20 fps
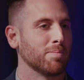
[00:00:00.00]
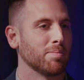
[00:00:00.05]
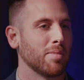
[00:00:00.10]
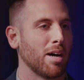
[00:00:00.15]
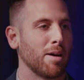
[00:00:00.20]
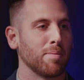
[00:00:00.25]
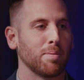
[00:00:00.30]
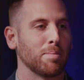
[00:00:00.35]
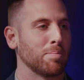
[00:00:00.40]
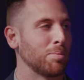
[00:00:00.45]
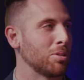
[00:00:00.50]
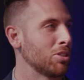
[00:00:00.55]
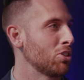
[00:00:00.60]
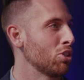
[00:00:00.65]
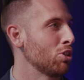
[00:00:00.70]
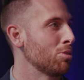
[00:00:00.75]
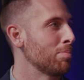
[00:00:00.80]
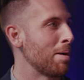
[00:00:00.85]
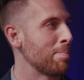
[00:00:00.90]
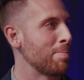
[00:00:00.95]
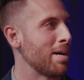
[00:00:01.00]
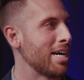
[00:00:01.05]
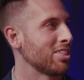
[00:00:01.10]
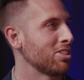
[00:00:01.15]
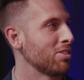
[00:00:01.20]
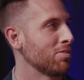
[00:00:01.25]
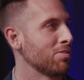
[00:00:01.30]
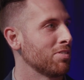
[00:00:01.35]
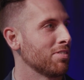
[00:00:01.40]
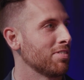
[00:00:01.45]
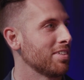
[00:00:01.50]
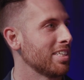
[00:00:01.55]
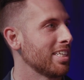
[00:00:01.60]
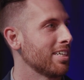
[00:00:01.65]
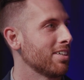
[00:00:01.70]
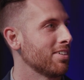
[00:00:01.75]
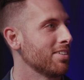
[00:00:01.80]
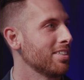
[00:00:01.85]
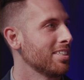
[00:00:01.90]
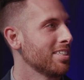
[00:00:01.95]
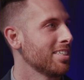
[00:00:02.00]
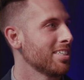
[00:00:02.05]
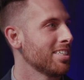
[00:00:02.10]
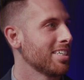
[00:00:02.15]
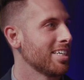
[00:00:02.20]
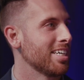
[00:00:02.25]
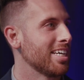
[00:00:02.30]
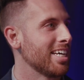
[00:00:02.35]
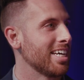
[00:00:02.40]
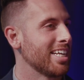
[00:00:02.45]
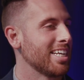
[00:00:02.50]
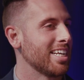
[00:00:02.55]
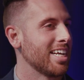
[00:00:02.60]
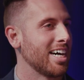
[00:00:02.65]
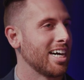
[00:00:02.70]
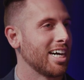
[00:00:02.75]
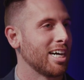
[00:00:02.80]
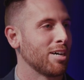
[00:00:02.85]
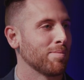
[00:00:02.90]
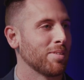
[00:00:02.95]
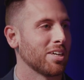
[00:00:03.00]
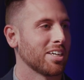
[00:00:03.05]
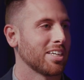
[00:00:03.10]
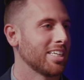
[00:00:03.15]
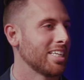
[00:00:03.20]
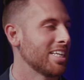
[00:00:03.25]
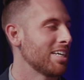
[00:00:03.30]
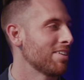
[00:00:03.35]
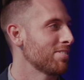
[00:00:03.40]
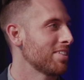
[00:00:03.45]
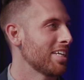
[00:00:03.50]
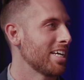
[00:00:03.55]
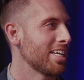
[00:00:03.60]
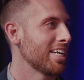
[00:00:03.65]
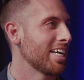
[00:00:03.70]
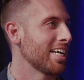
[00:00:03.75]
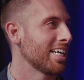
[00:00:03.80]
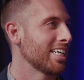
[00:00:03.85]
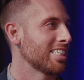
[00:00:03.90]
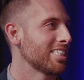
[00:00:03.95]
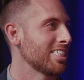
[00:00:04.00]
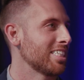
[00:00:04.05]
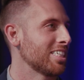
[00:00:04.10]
I've been pursuing my passion for video. And I'm lucky enough that I get